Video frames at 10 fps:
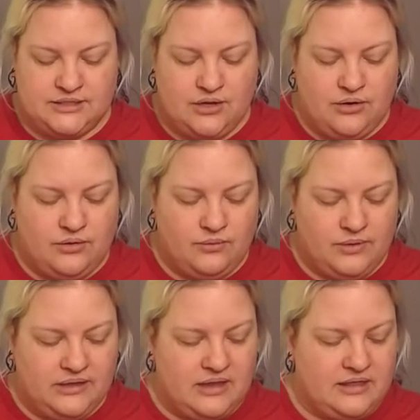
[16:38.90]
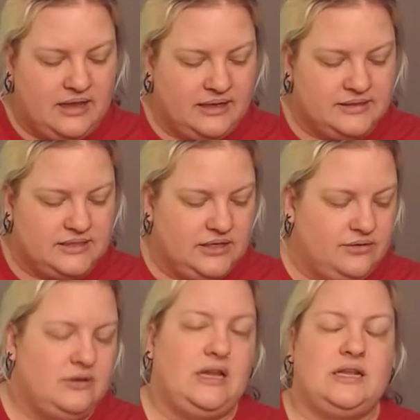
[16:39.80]
So one of the things that
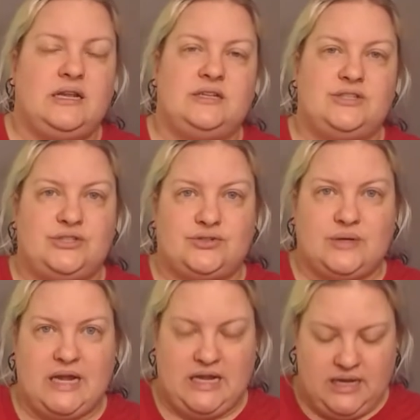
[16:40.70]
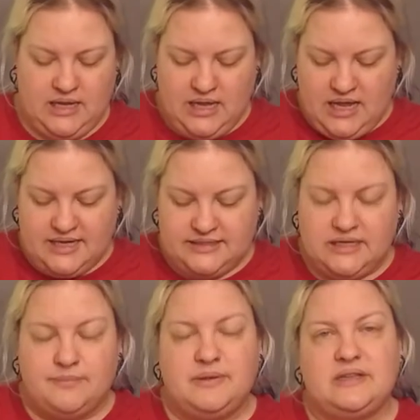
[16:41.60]
you need in a string
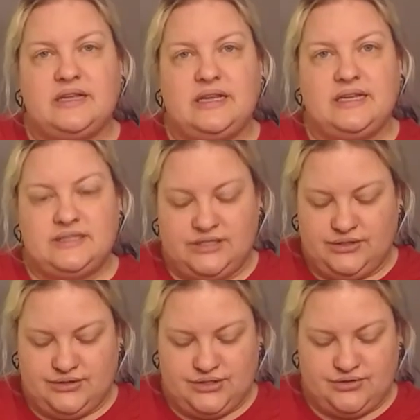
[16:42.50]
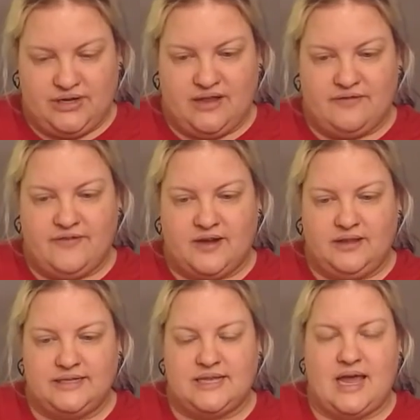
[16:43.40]
is the ability to string it
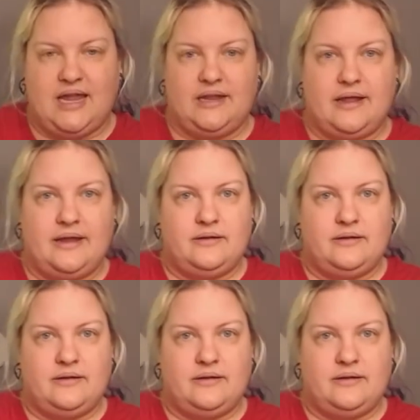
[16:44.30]
fairly tight.